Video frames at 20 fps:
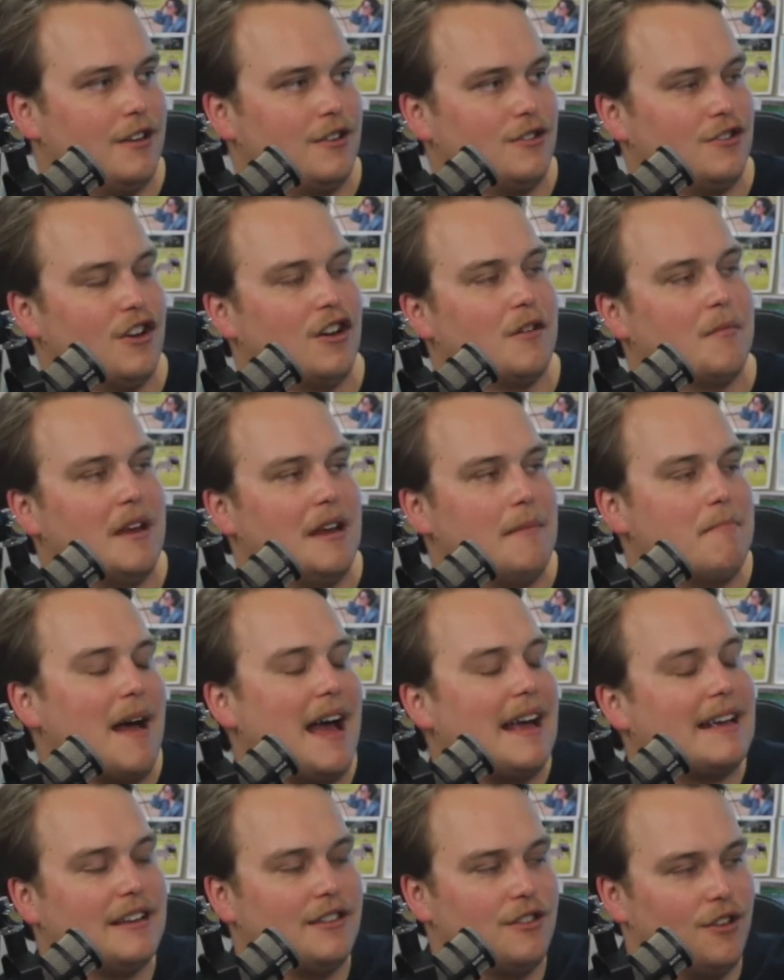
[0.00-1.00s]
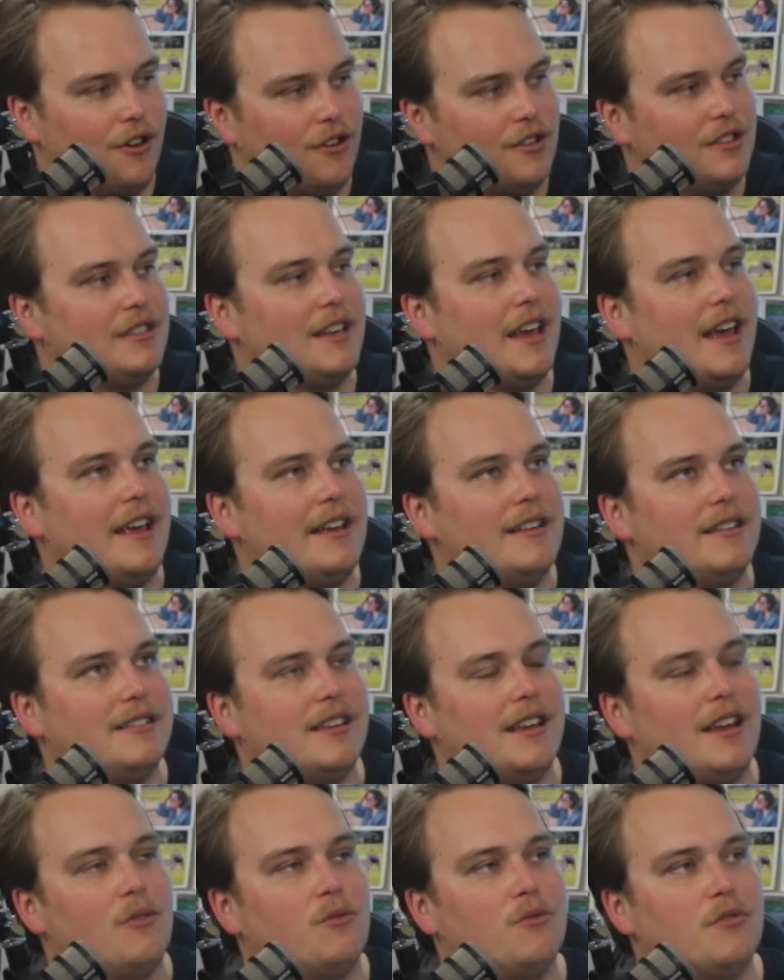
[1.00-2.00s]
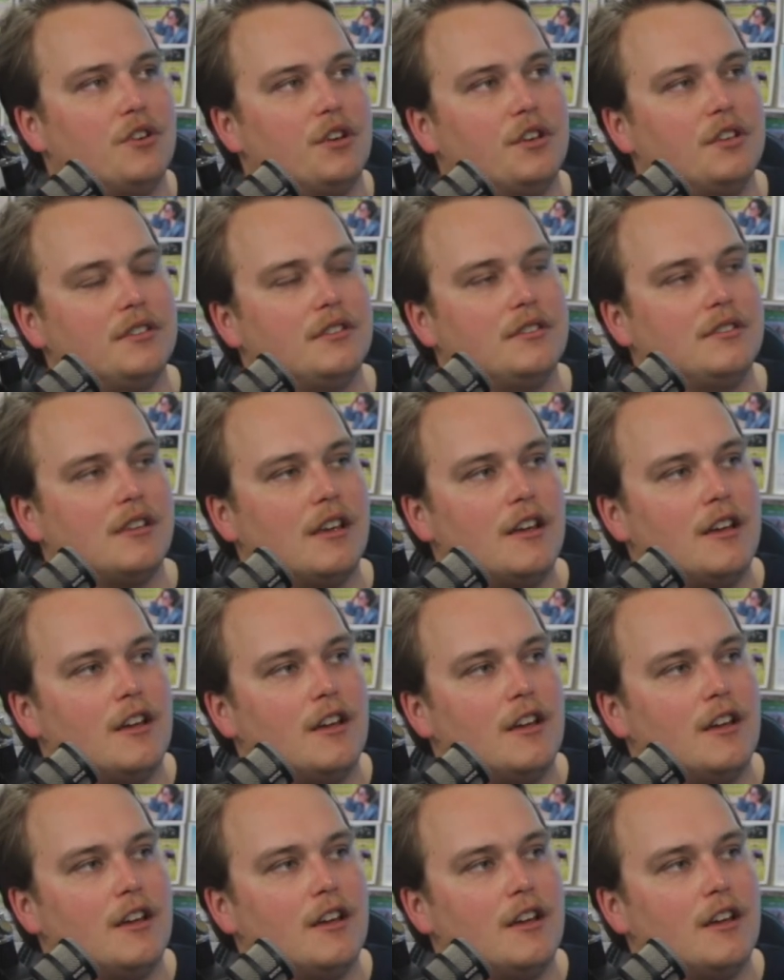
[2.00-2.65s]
Do you know what I mean? Back in those days, it was